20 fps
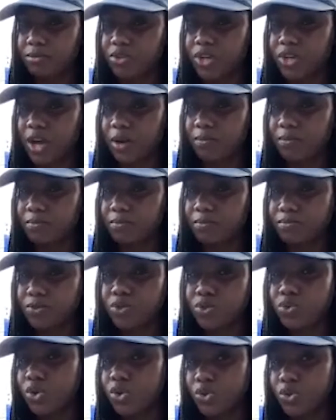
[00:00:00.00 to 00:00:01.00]
Came all to
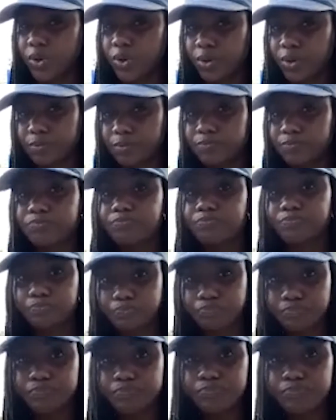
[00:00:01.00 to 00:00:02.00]
fruition.
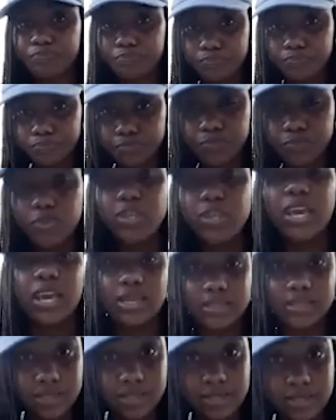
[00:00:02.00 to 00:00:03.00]
Look at
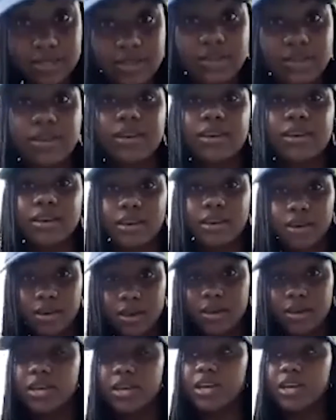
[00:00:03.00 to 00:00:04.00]
that. Look at
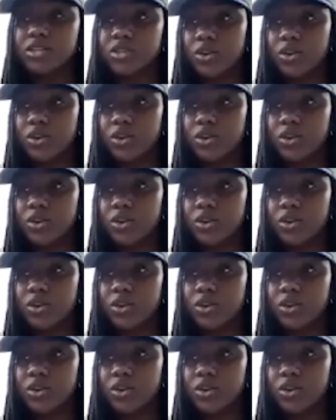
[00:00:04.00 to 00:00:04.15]
that.